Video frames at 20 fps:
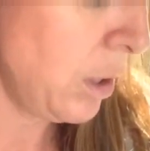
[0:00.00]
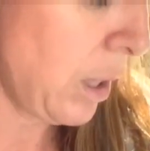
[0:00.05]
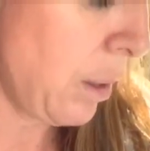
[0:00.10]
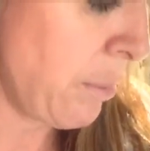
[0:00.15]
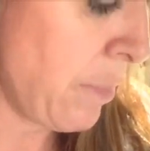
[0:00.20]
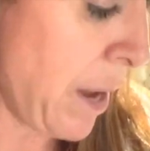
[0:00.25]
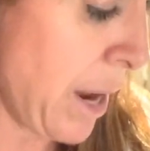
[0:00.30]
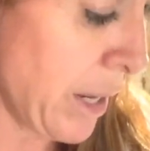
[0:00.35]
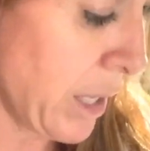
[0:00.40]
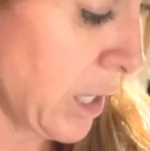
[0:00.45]

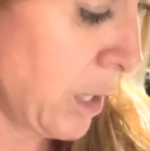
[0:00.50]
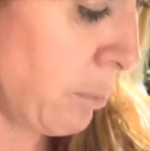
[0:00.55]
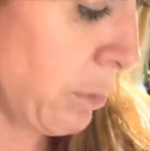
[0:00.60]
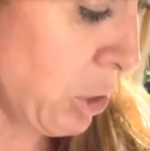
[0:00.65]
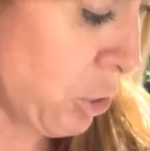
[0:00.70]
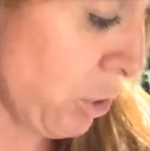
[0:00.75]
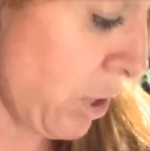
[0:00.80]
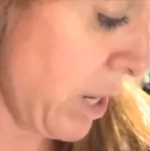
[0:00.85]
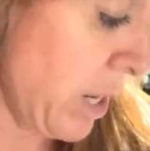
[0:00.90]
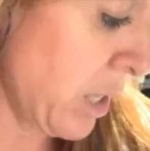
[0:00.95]
I'm not going to
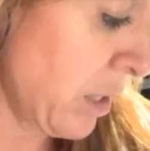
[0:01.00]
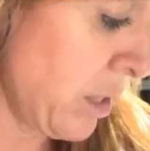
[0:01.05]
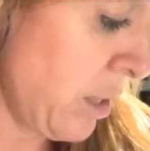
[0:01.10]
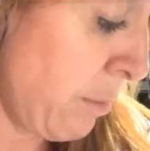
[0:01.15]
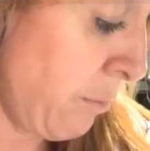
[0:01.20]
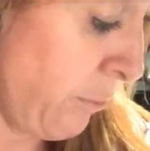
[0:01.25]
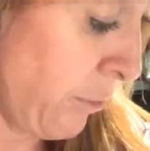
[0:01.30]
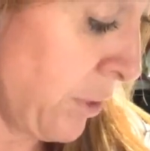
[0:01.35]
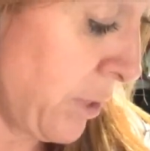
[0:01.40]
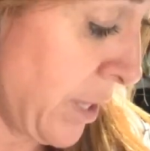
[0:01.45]
be trying
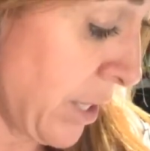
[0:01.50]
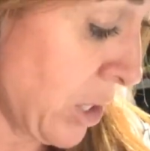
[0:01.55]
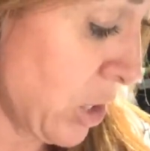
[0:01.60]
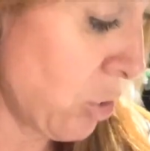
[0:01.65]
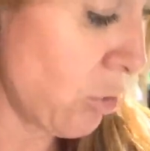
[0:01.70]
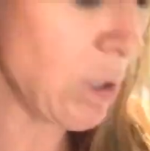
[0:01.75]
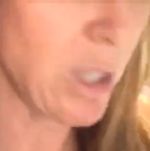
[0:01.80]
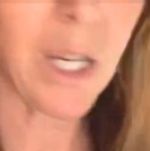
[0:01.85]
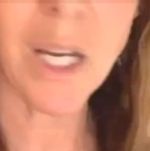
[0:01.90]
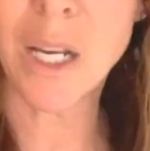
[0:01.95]
them for the next
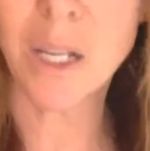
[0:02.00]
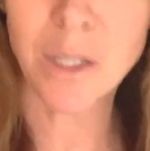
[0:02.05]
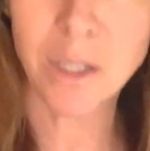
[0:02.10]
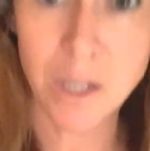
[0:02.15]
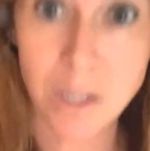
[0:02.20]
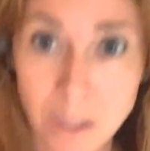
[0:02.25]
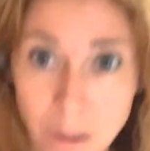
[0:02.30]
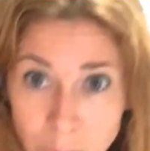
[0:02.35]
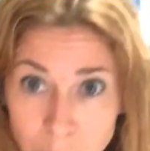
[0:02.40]
three days because